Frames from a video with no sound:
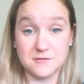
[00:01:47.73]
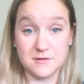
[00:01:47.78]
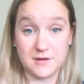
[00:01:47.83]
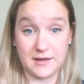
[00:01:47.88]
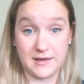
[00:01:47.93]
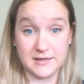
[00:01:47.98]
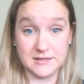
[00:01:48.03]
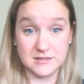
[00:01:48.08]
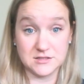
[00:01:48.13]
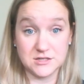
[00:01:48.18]

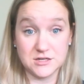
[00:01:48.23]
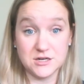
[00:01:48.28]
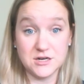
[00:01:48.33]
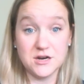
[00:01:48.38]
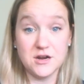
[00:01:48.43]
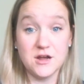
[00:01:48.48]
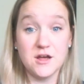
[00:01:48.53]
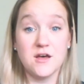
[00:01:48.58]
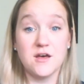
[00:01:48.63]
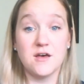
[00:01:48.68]
answer,
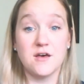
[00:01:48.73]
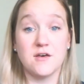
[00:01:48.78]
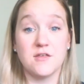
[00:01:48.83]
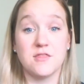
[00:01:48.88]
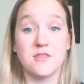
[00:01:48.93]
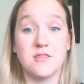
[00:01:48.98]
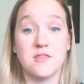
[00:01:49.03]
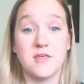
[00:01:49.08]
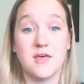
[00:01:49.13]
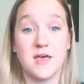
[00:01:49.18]

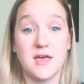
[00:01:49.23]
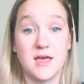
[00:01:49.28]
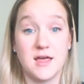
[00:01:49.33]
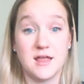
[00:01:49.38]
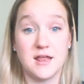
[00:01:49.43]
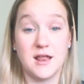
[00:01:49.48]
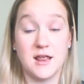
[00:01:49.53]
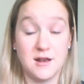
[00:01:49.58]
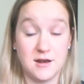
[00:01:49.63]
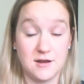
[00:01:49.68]

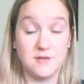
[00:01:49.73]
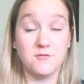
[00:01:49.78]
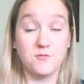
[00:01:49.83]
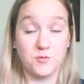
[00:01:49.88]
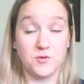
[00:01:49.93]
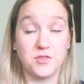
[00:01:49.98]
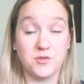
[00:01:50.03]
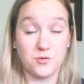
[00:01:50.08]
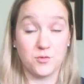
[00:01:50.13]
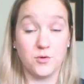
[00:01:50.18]
and
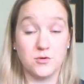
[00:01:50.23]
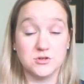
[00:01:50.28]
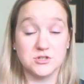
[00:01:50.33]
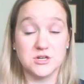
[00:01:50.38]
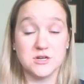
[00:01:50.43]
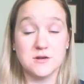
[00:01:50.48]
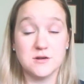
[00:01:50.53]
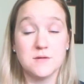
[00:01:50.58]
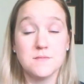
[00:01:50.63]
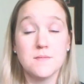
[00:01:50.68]
with the
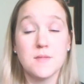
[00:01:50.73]
quotient,